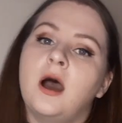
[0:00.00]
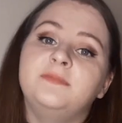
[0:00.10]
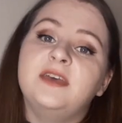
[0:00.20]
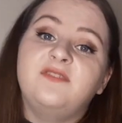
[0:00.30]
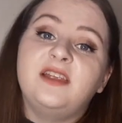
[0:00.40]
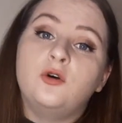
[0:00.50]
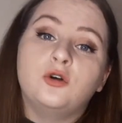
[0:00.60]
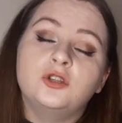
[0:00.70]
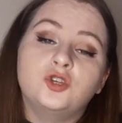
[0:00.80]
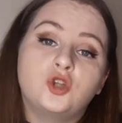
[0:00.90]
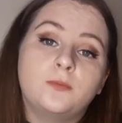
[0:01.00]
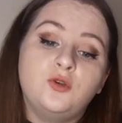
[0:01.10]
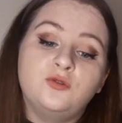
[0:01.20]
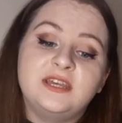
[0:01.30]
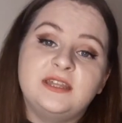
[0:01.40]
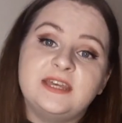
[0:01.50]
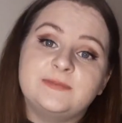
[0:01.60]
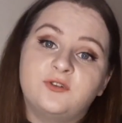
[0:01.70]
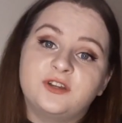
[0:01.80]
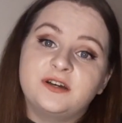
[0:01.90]
I'm definitely not going to stop using these
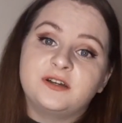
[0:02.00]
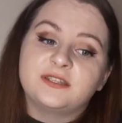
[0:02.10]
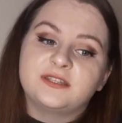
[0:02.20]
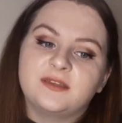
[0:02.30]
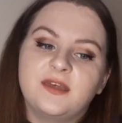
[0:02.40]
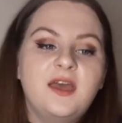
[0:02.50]
products.